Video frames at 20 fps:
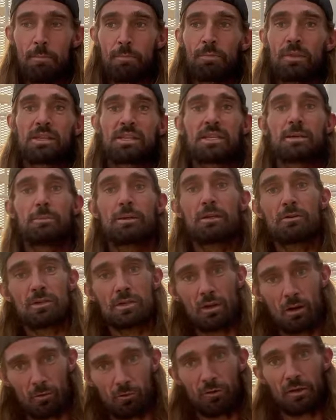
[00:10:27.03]
than somebody who's
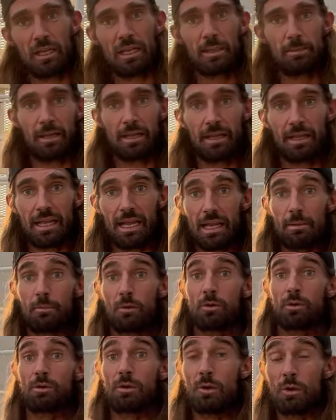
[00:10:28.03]
not thinking about the game,
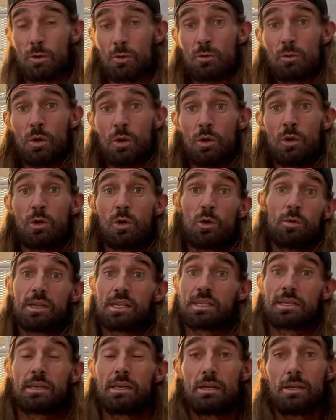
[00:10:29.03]
or who
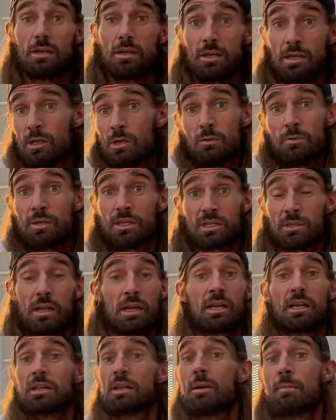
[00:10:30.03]
is
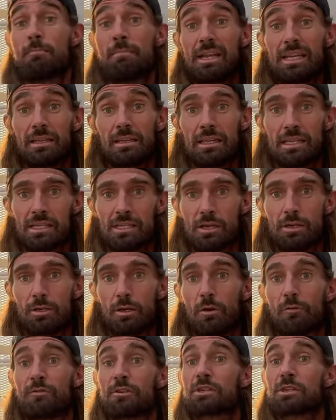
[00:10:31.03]
immediately turned
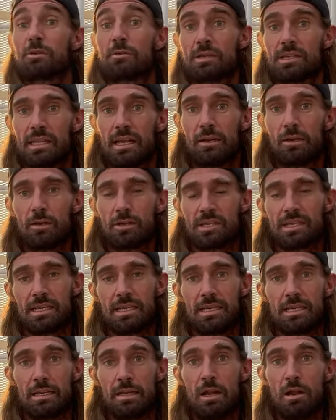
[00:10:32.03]
off as soon as they're not
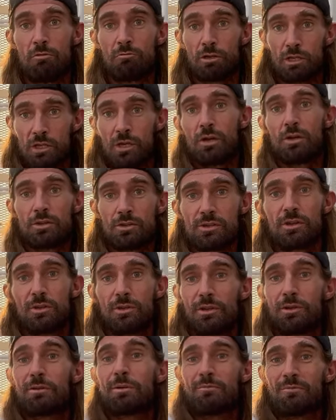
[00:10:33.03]
seeing returns on
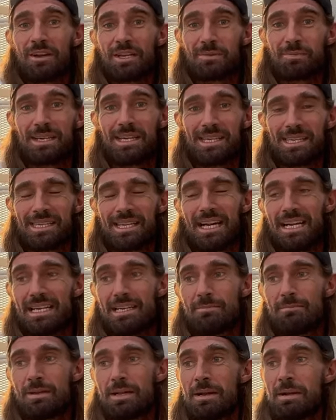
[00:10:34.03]
their investment in time.